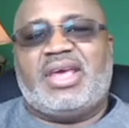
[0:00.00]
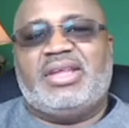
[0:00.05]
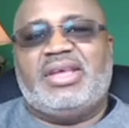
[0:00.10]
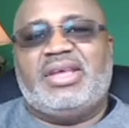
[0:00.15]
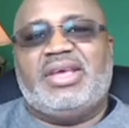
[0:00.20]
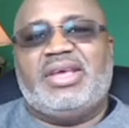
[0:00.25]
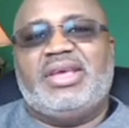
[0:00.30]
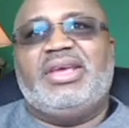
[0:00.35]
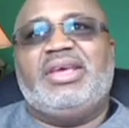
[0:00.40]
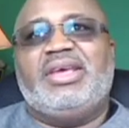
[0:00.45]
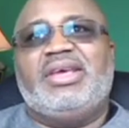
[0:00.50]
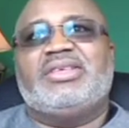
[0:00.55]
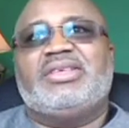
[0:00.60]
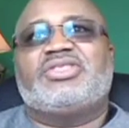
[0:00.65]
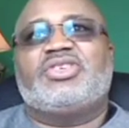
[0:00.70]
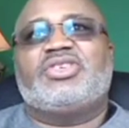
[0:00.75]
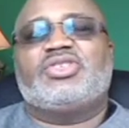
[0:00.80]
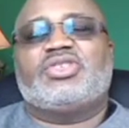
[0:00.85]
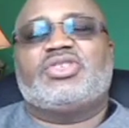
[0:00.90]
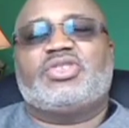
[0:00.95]
He is
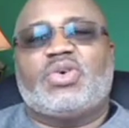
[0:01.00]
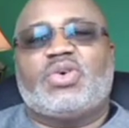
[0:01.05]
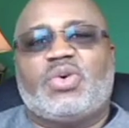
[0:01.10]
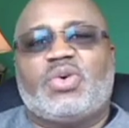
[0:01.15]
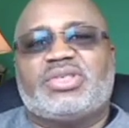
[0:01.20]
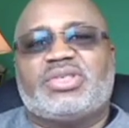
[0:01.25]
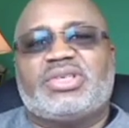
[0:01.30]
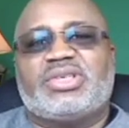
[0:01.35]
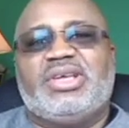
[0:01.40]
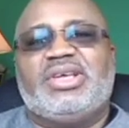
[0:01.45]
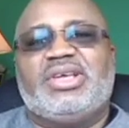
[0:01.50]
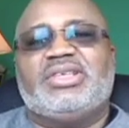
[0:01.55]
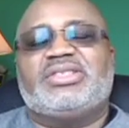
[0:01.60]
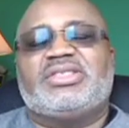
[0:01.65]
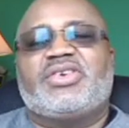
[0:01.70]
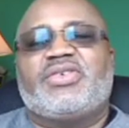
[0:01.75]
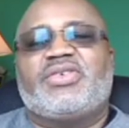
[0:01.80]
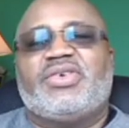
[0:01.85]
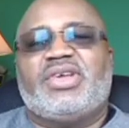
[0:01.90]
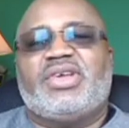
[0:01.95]
the source. He is
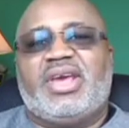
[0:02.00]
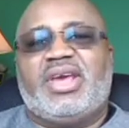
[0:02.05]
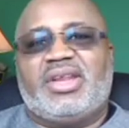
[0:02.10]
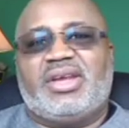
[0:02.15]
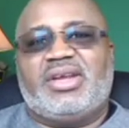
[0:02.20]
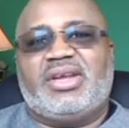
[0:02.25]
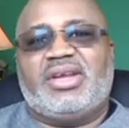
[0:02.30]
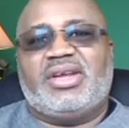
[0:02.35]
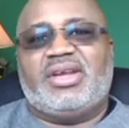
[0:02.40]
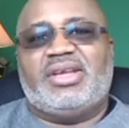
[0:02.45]
the creator.